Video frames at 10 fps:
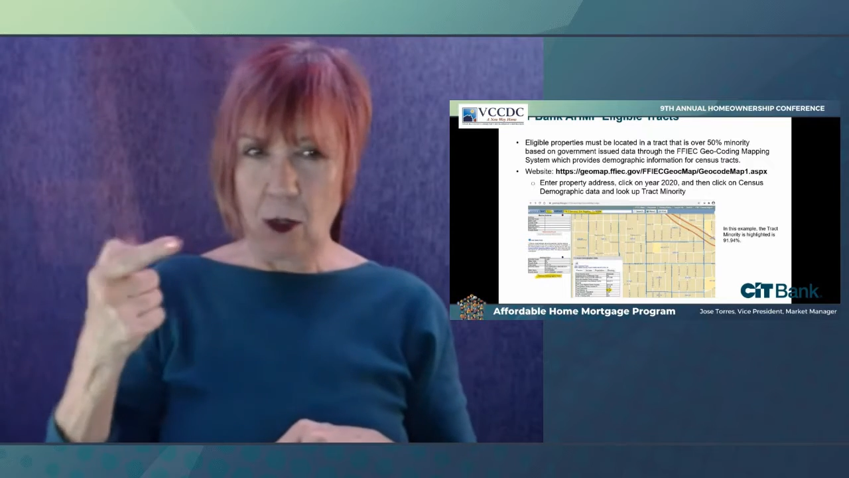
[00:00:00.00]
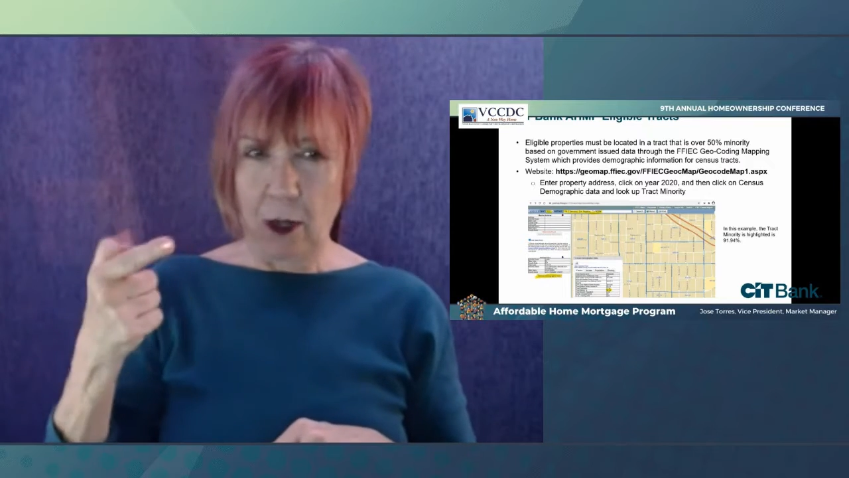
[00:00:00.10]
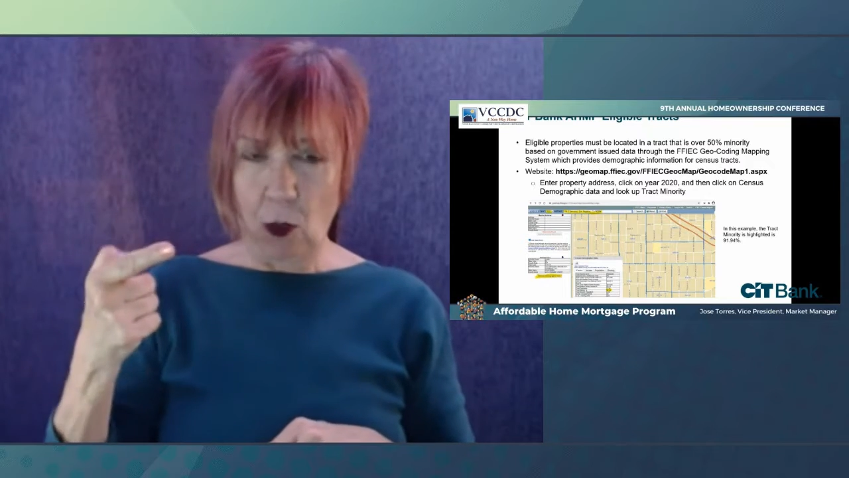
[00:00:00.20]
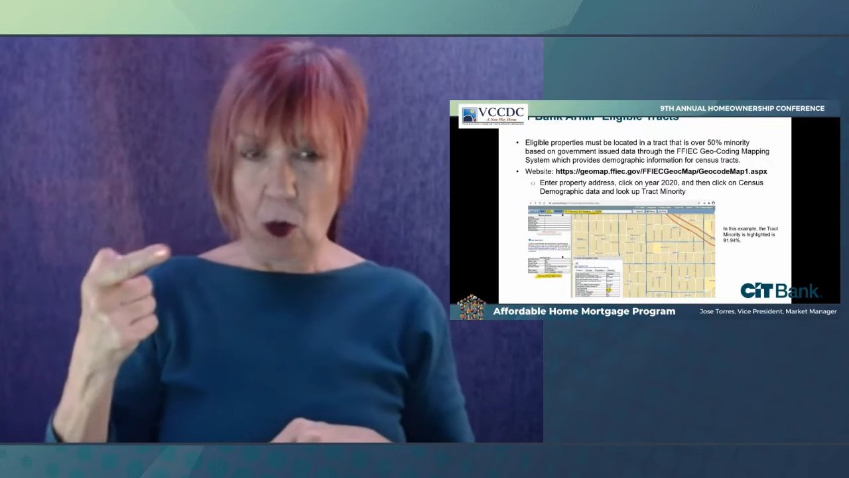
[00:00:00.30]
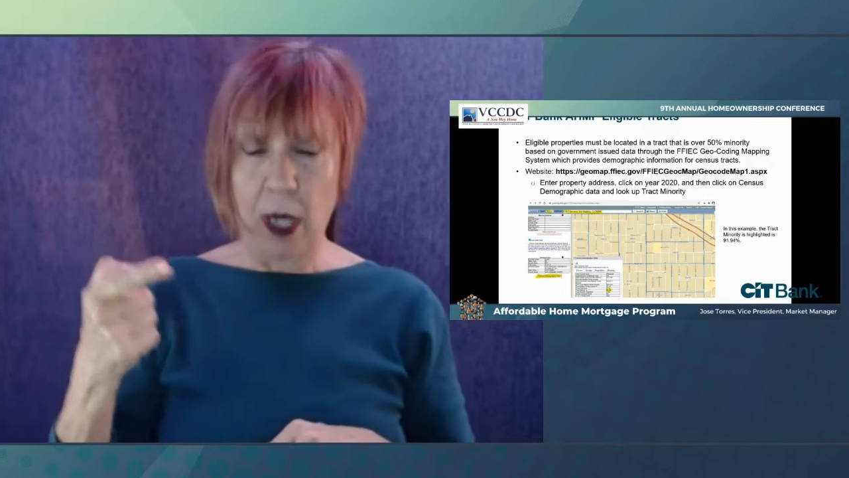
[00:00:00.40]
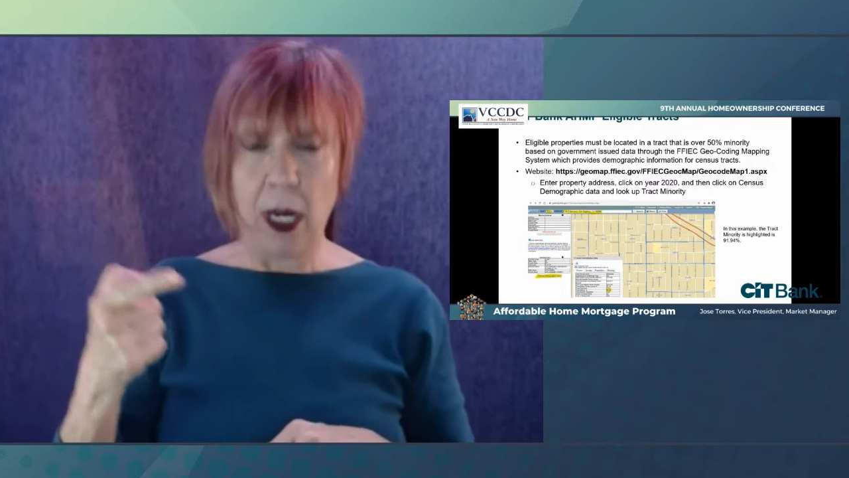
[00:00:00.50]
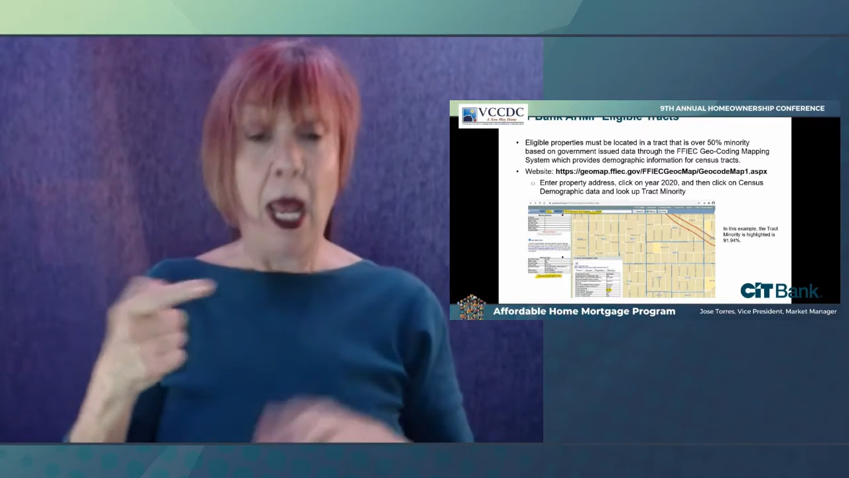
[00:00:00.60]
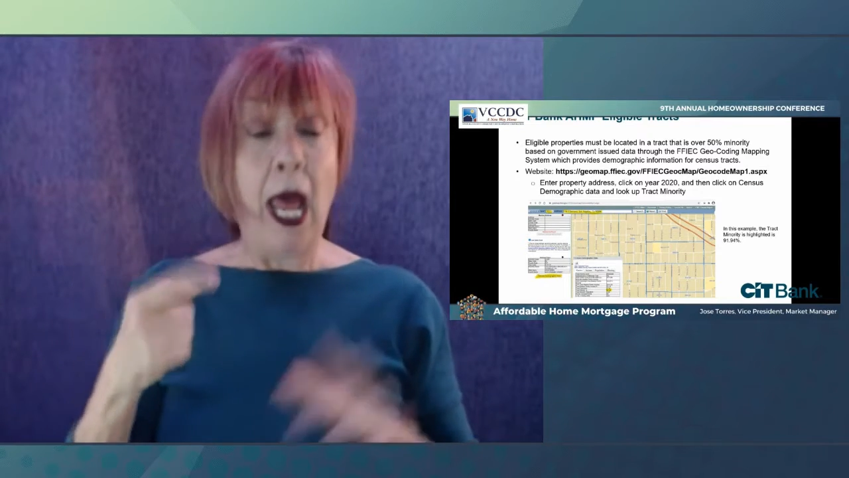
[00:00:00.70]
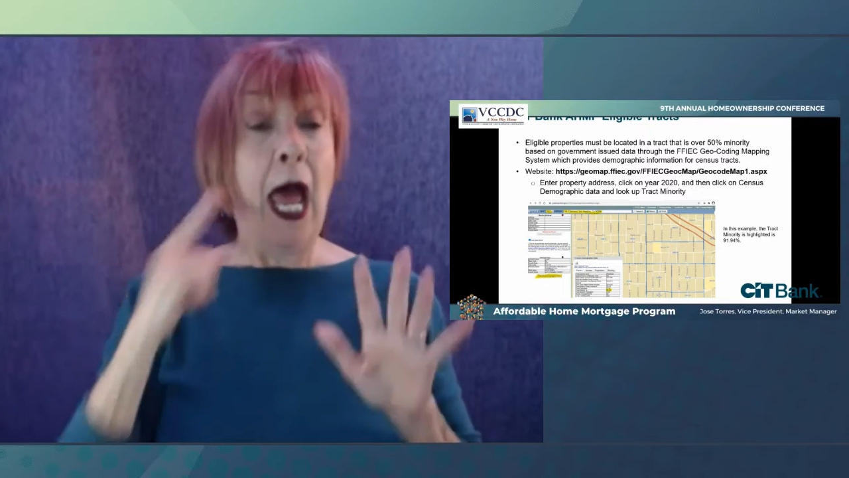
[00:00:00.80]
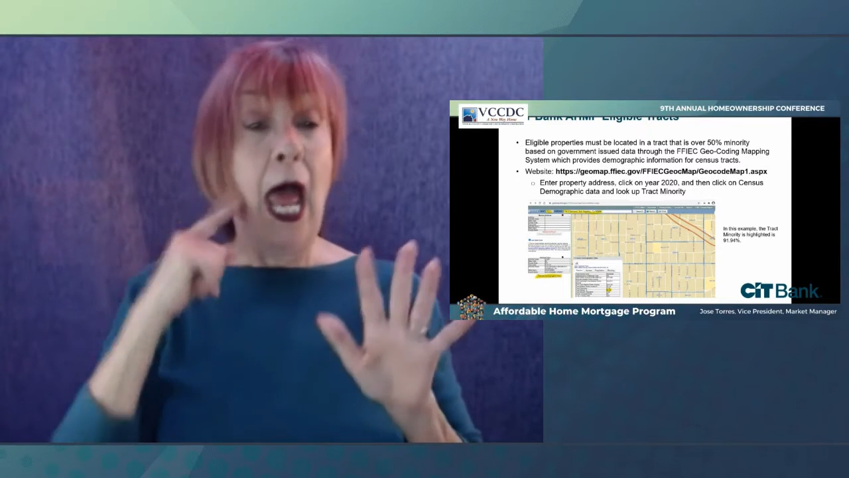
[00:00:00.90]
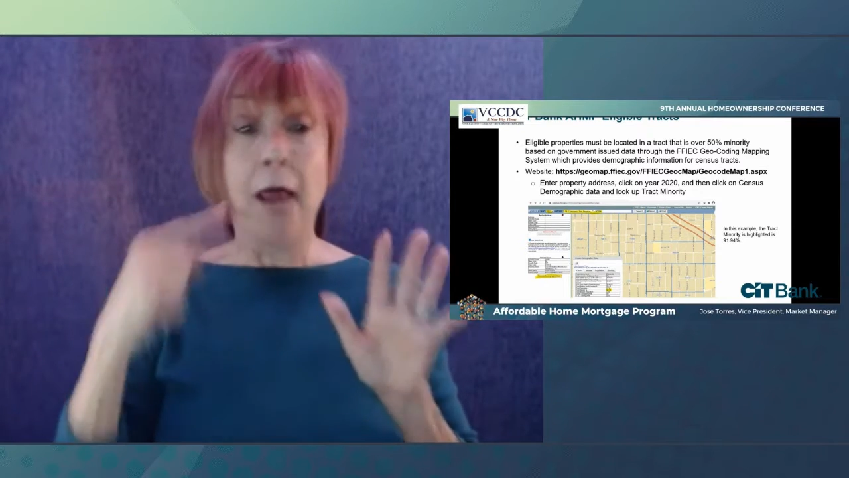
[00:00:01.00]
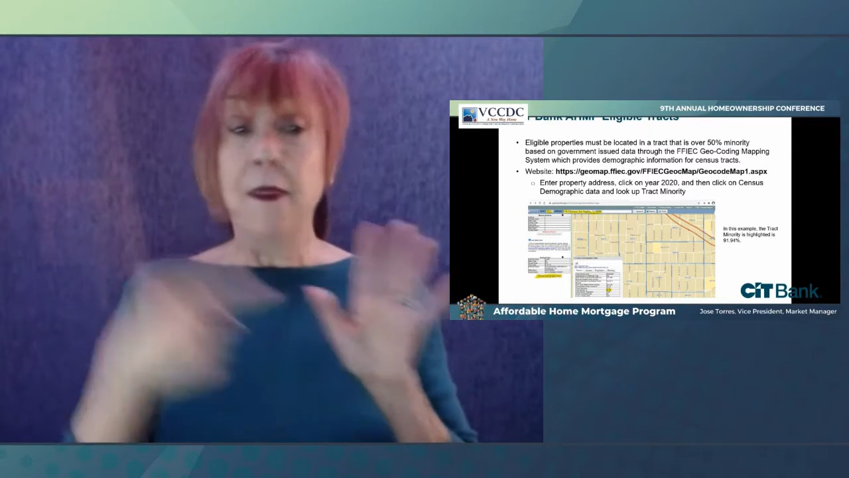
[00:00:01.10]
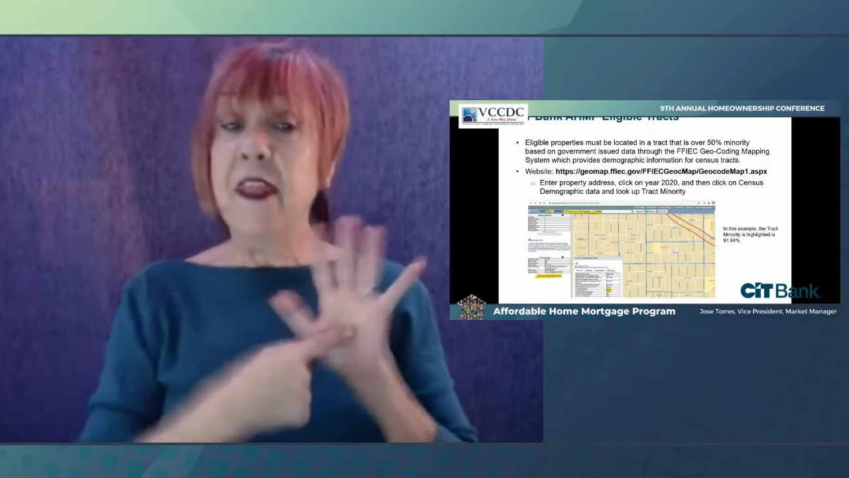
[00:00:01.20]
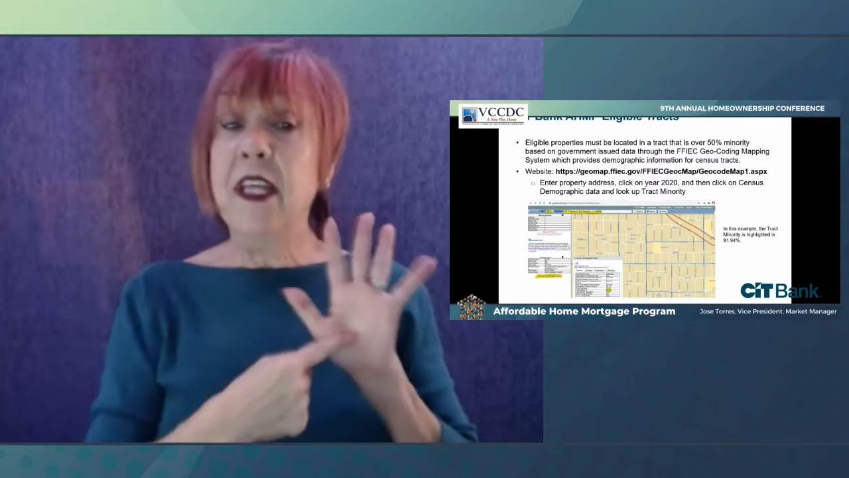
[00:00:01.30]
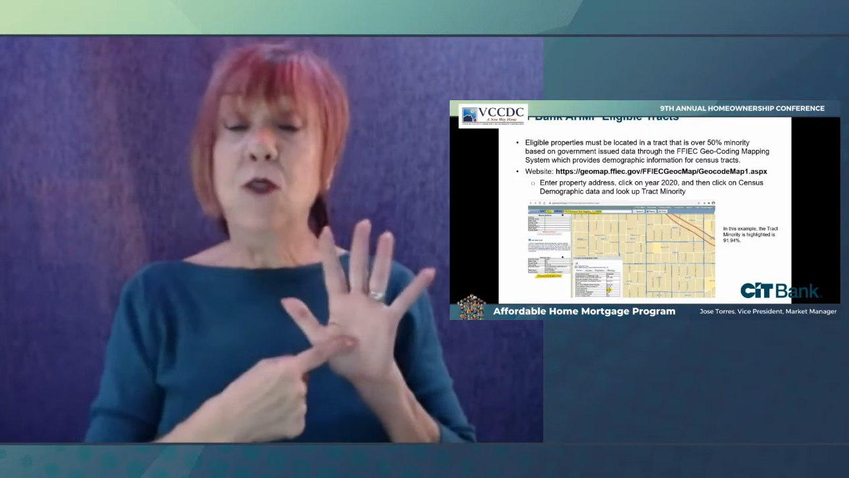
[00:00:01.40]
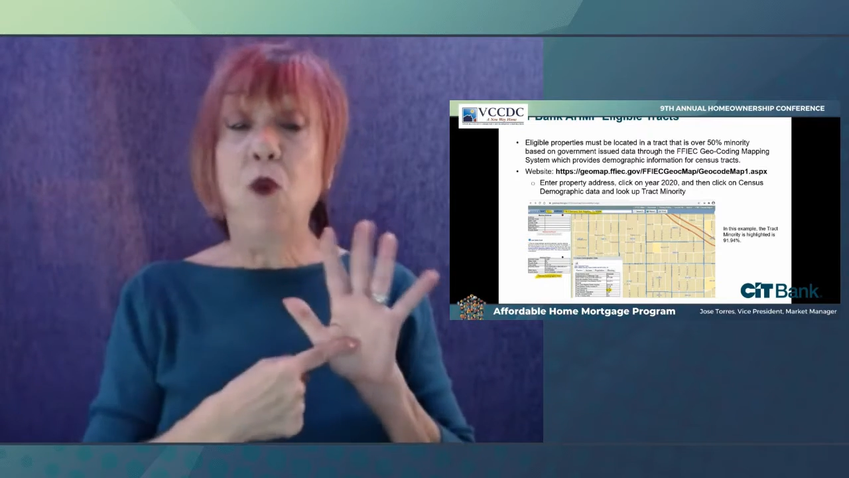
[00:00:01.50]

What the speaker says: we put in a property on Serrano